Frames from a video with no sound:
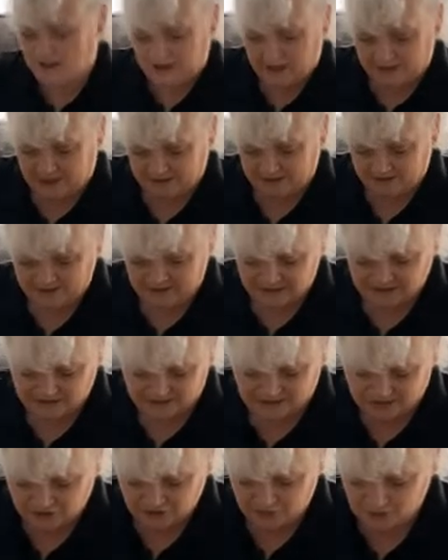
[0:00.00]
and these
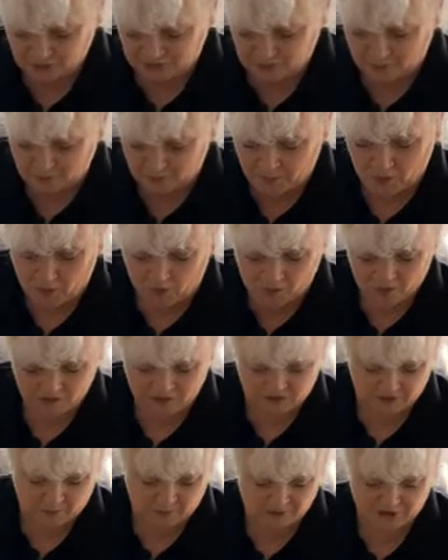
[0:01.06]
is just a
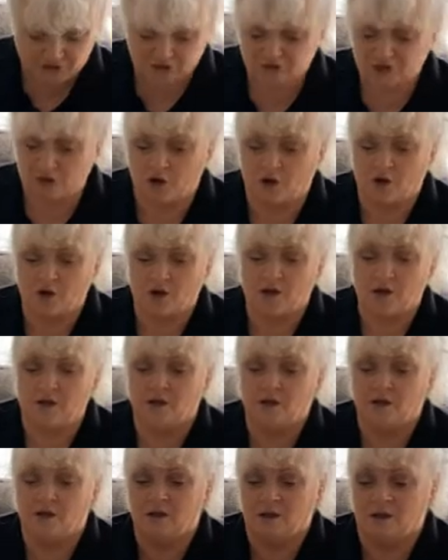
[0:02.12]
box which has got
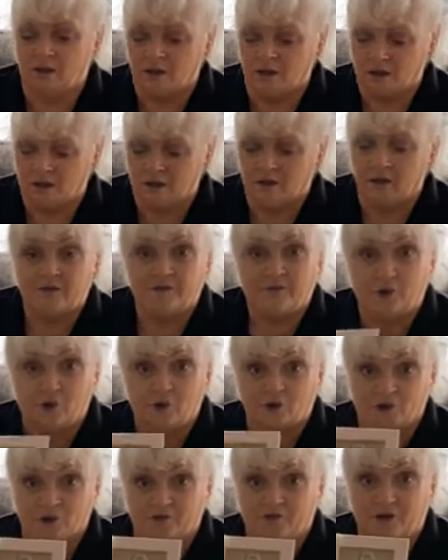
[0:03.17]

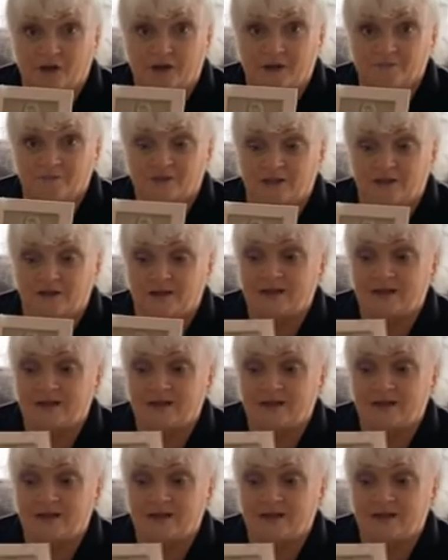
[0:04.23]
photo frames in.